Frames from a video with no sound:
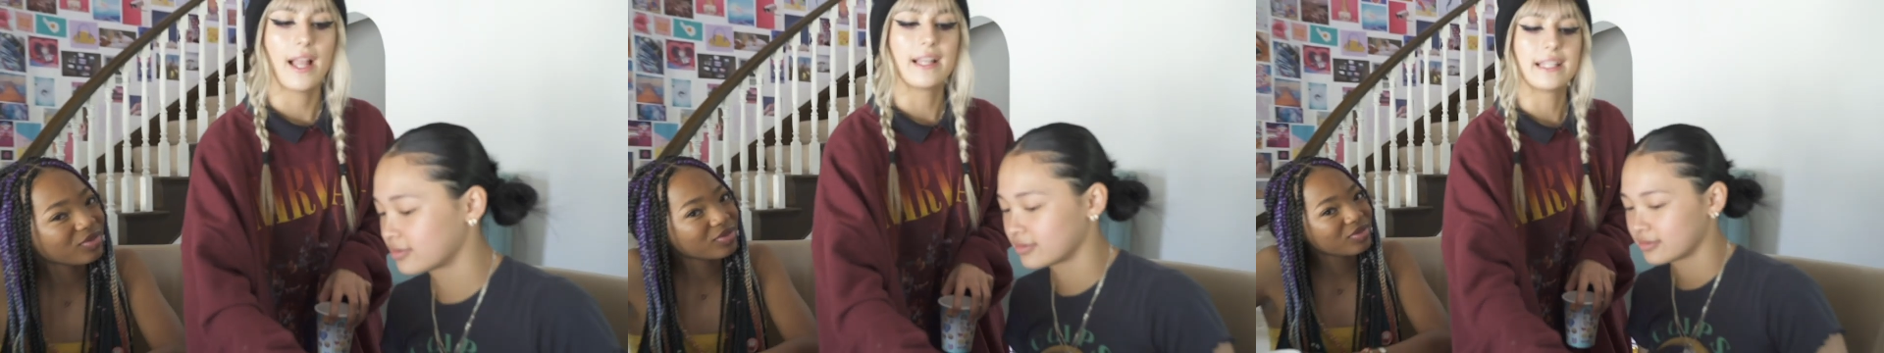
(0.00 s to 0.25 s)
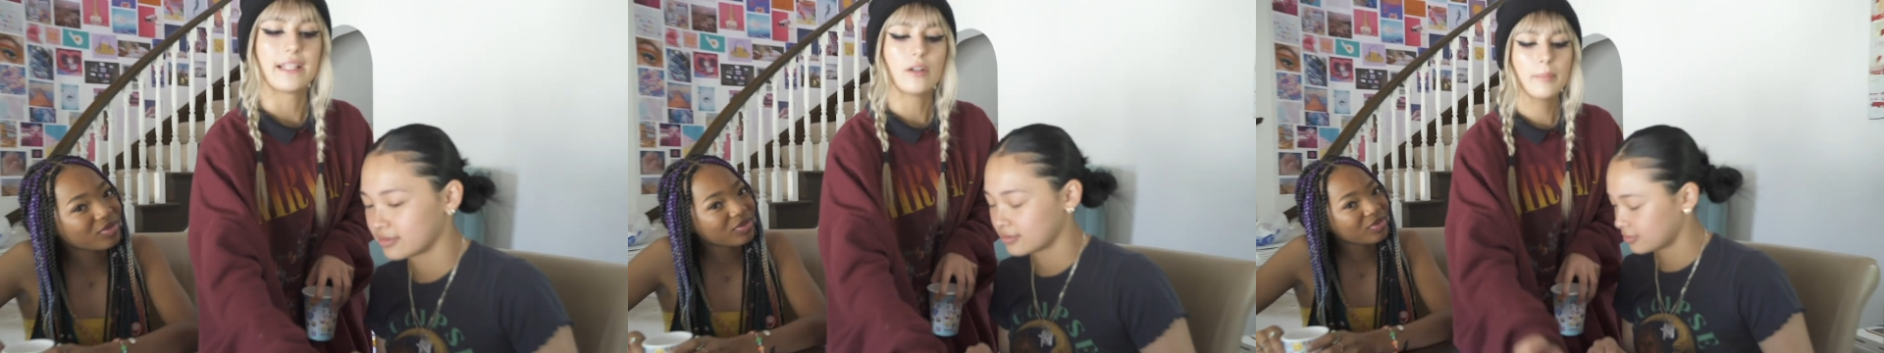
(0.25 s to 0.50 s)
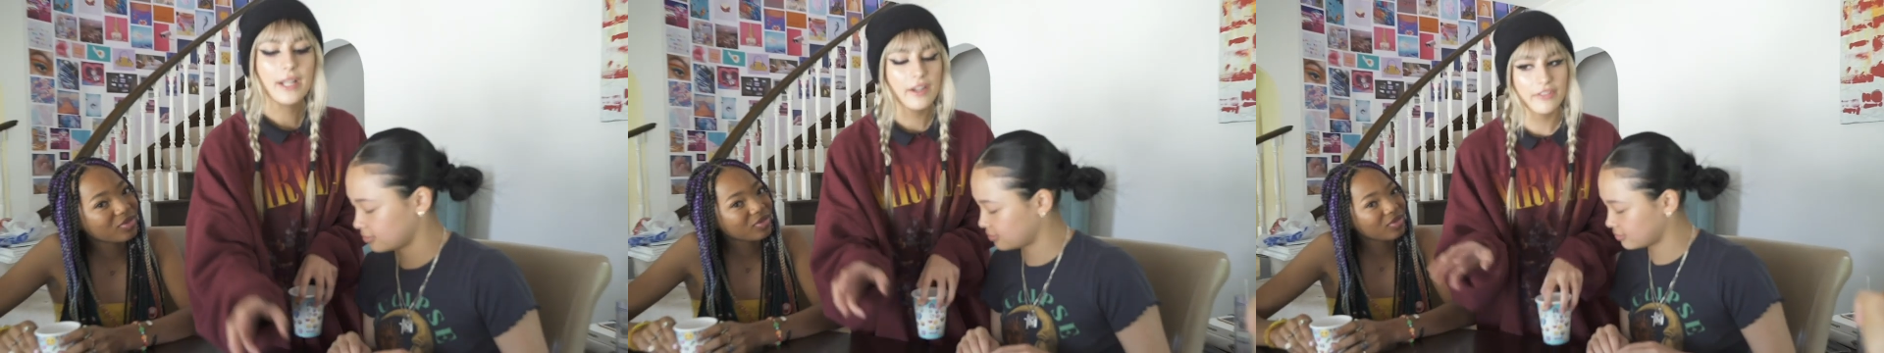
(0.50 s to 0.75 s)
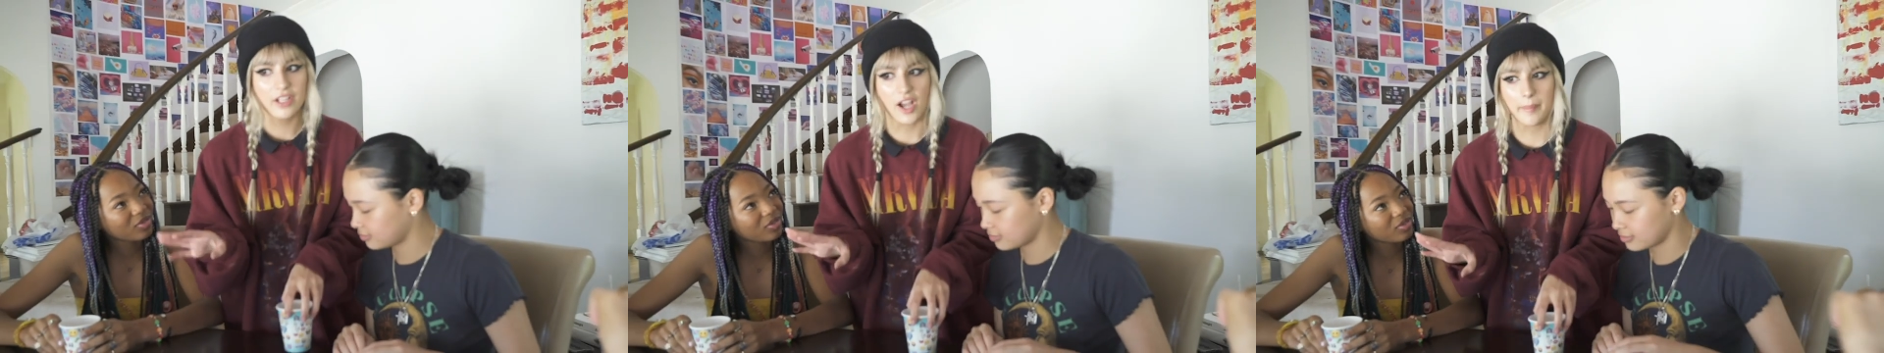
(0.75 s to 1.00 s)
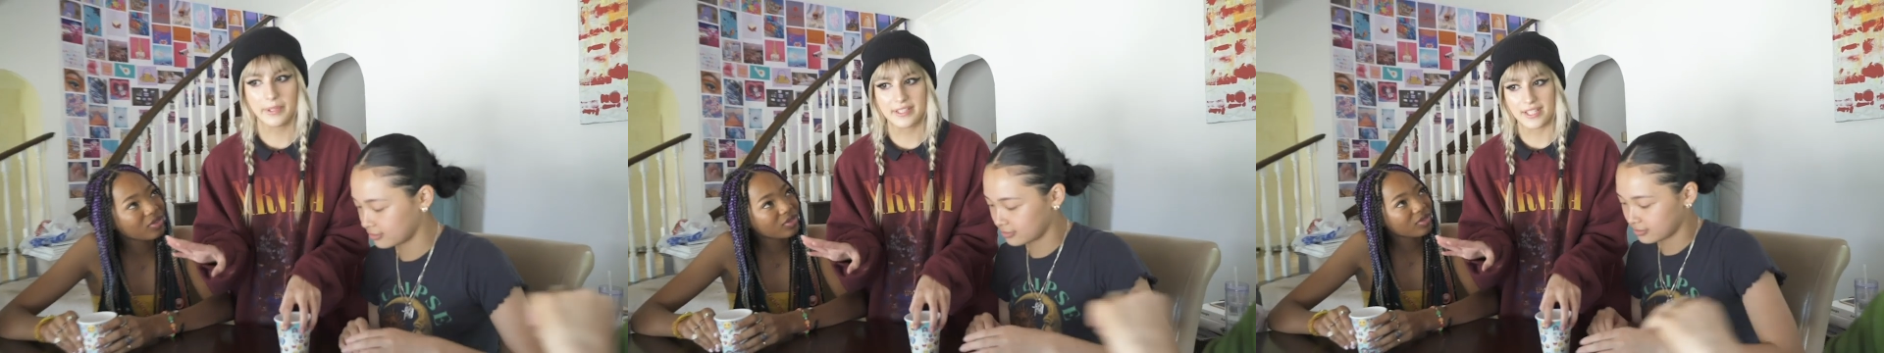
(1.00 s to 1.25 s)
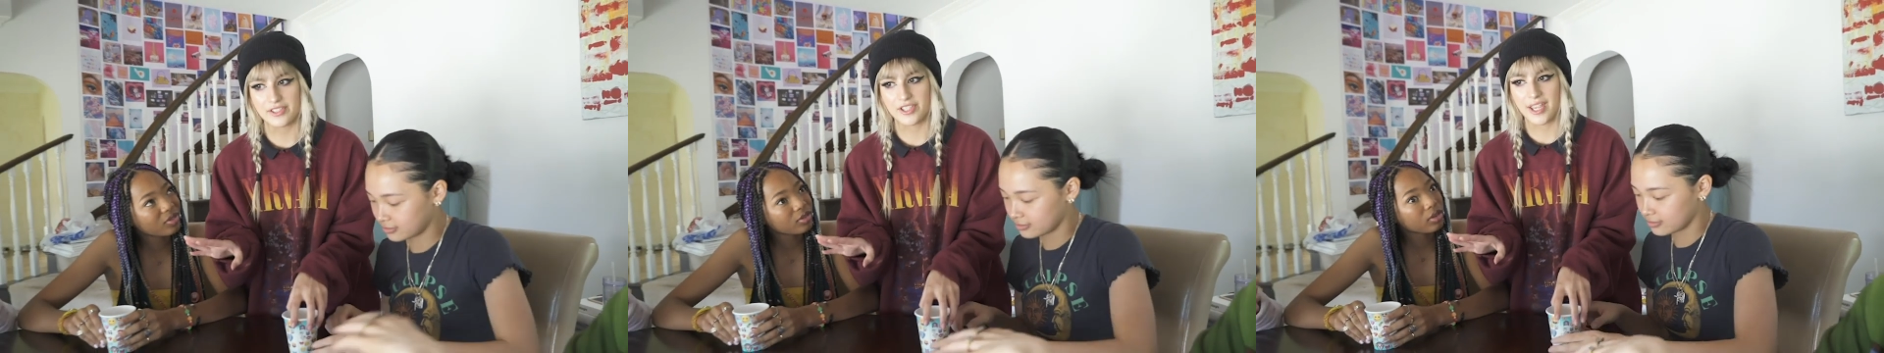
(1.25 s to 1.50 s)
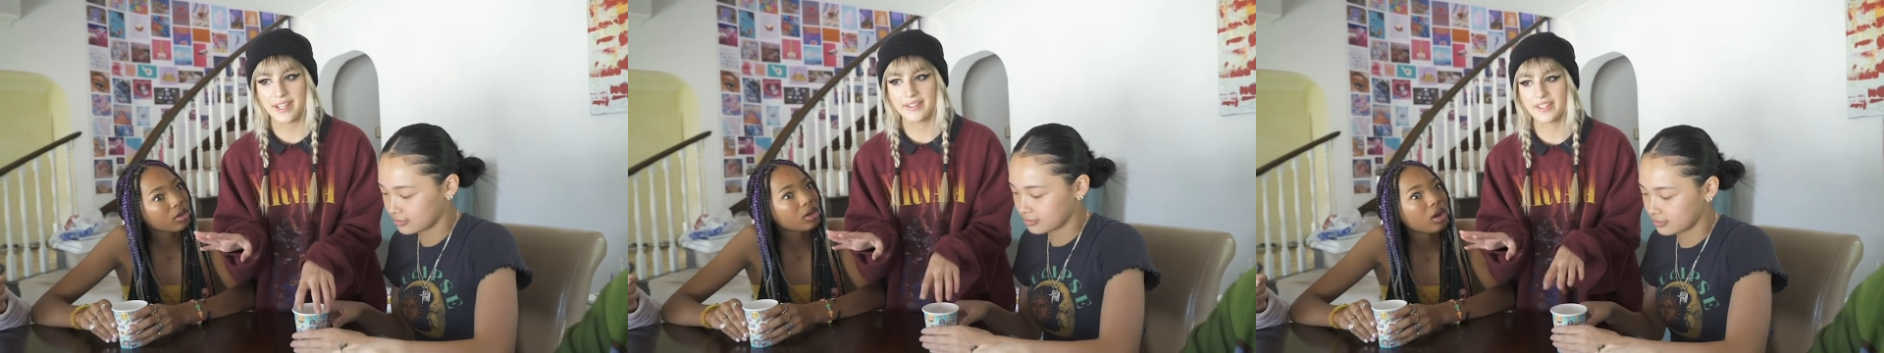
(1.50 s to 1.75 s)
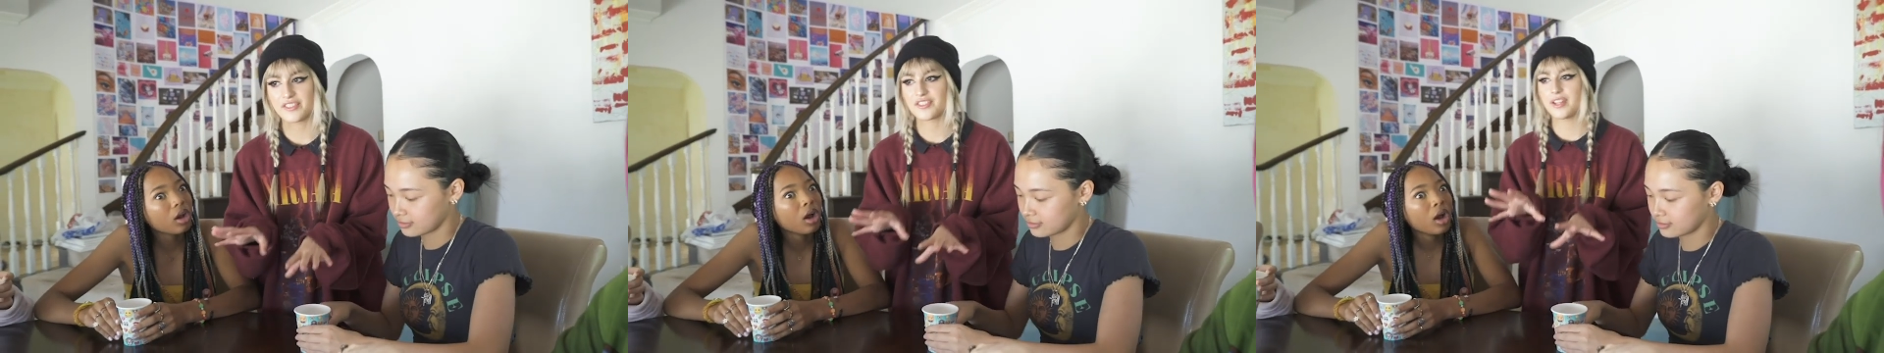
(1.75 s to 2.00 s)
Speaker 1: it a little bit of a
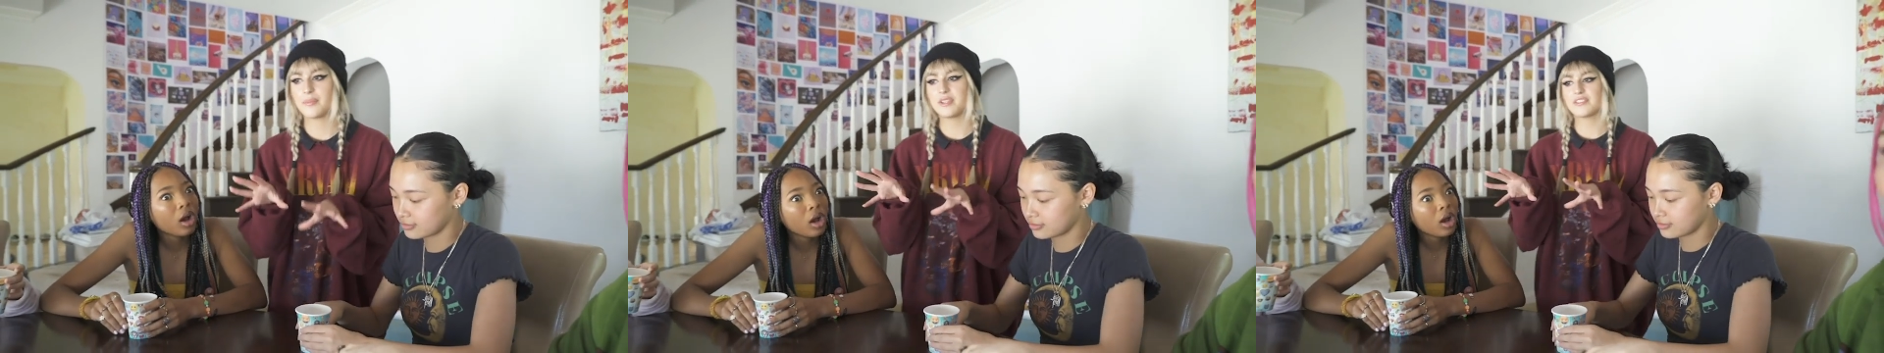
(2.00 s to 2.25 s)
competition. There's gonna